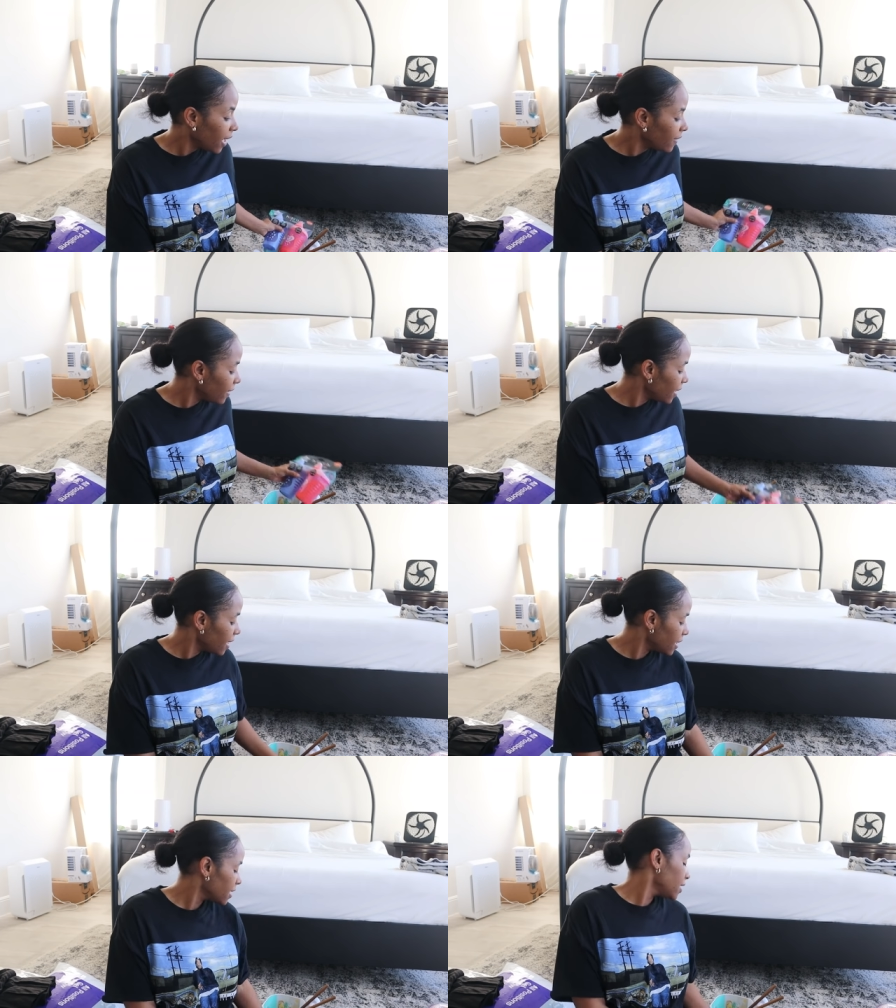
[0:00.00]
And
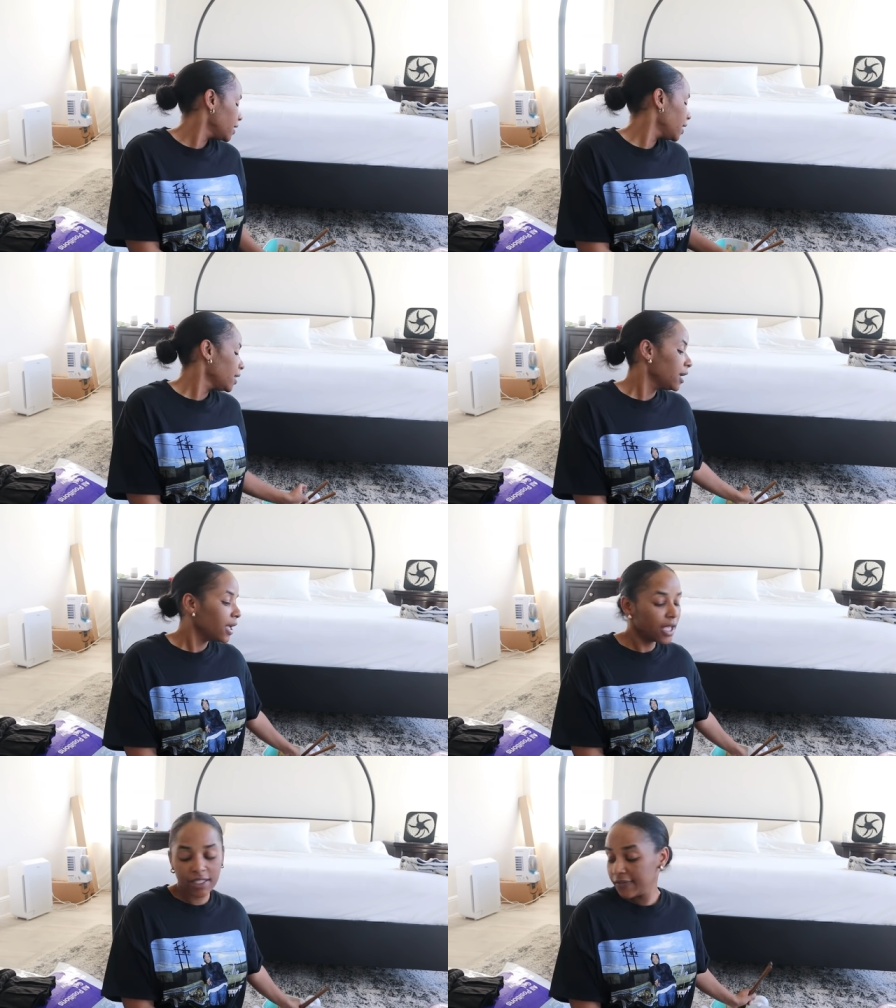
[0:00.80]
then
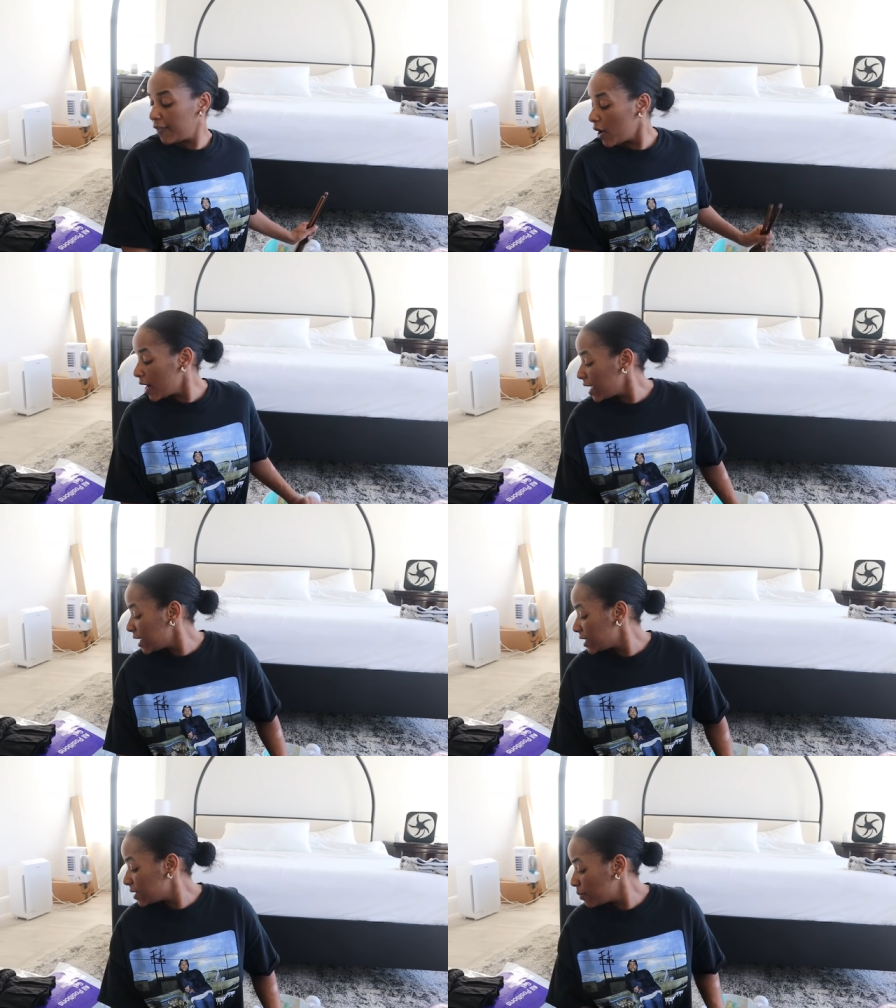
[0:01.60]
as far
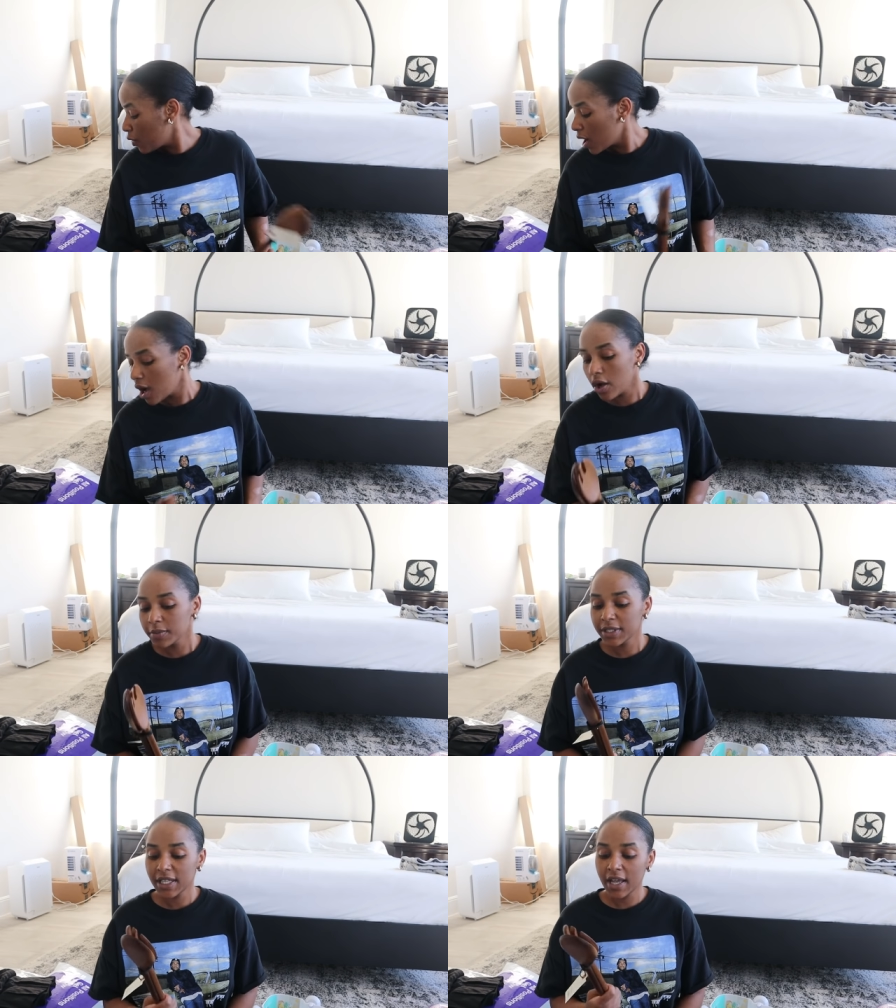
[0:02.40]
as more
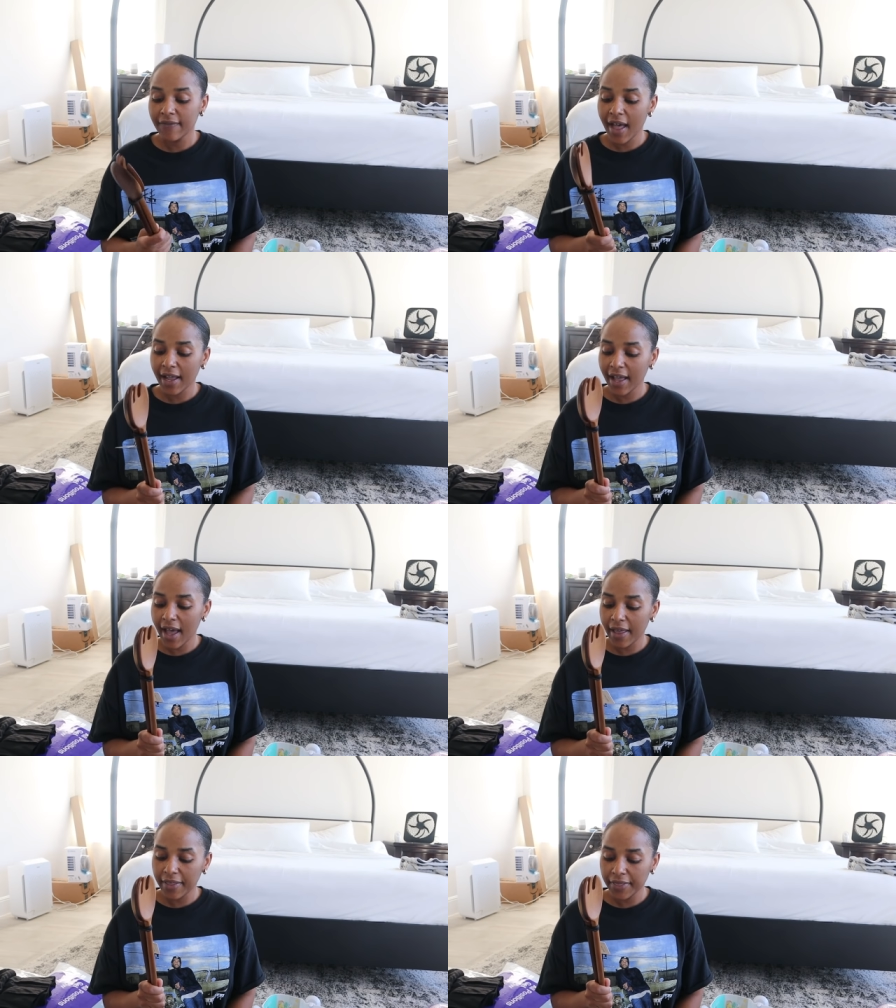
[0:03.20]
home stuff, I
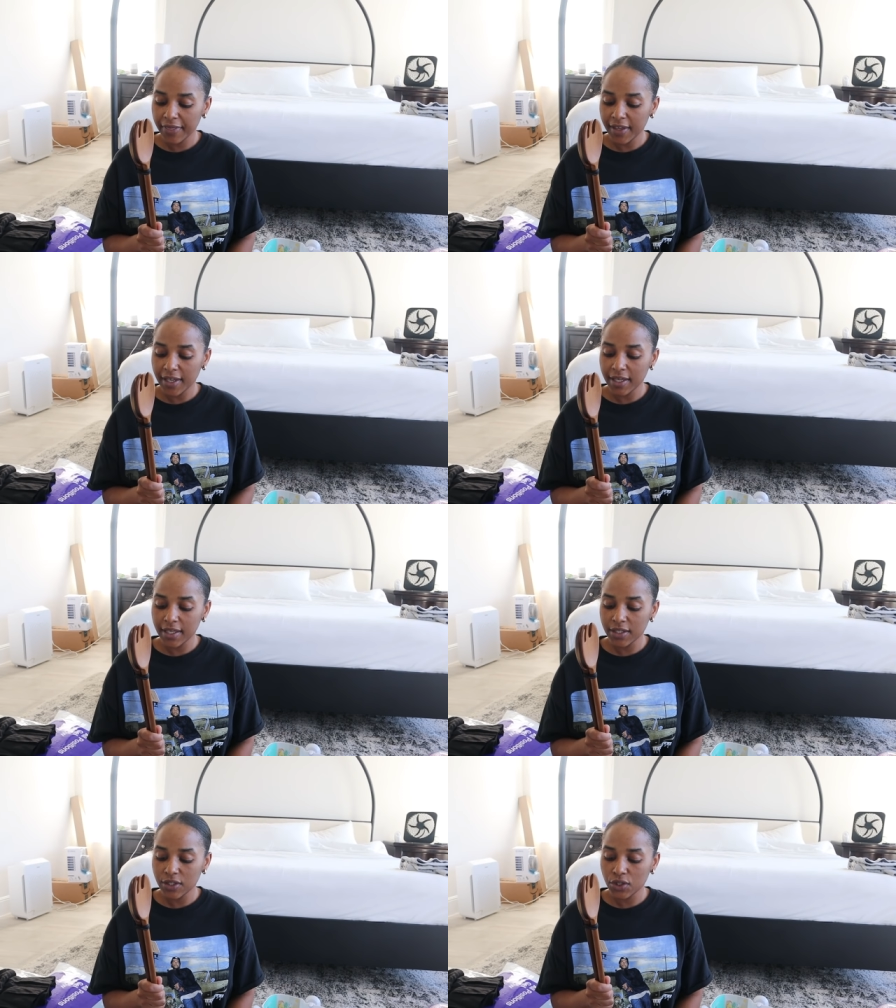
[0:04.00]
got
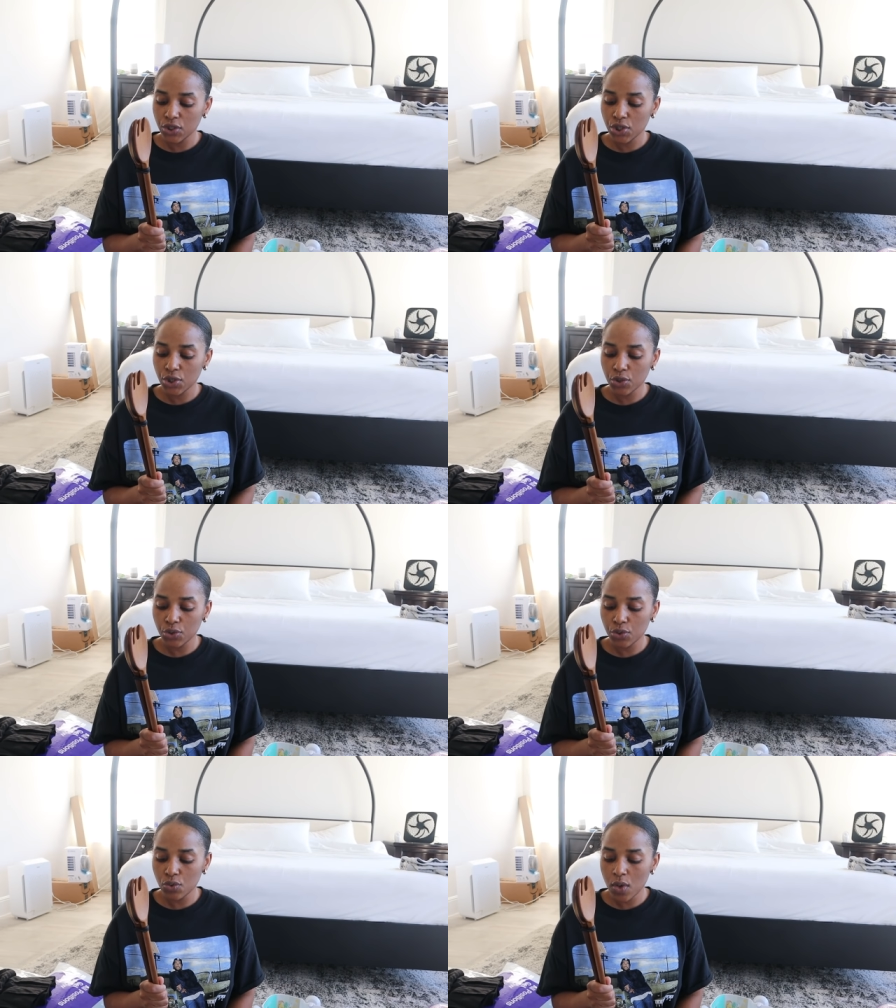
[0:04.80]
these
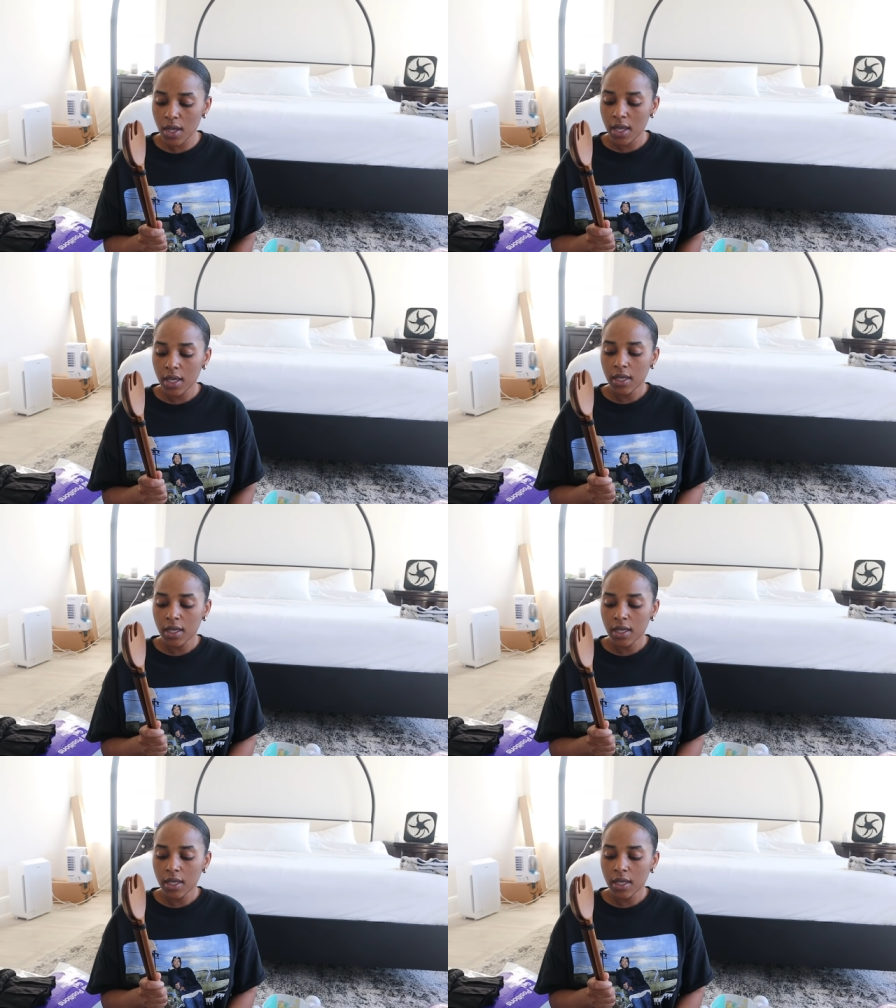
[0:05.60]
two.